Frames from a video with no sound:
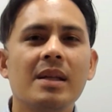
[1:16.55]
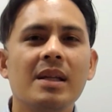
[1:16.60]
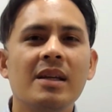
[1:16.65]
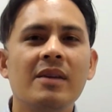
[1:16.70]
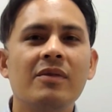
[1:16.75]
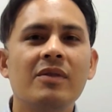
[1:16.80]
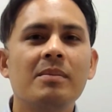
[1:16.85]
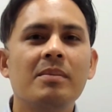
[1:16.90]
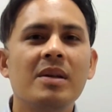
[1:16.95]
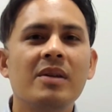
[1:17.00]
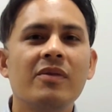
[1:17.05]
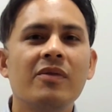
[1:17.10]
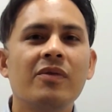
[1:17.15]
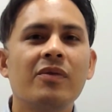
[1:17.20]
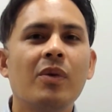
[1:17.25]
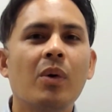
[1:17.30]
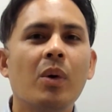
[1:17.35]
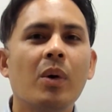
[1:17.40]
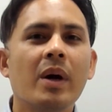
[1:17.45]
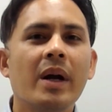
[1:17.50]
even
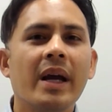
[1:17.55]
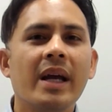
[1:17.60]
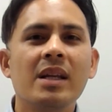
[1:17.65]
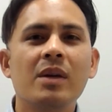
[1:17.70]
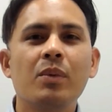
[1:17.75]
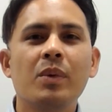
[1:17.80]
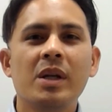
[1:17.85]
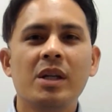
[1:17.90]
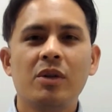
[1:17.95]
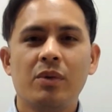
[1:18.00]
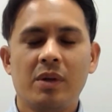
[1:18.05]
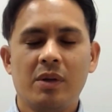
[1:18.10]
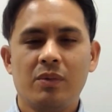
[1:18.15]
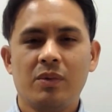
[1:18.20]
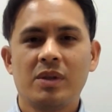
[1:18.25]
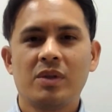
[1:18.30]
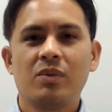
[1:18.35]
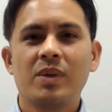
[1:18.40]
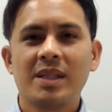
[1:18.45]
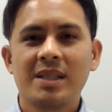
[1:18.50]
before anyone knew it
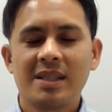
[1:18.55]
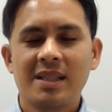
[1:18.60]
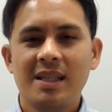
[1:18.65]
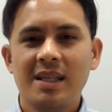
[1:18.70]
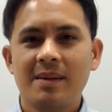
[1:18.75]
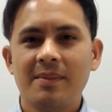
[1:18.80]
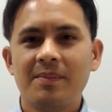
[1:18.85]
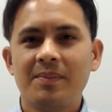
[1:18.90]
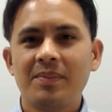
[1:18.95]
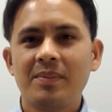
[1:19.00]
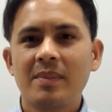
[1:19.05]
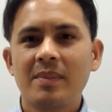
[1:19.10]
was risky.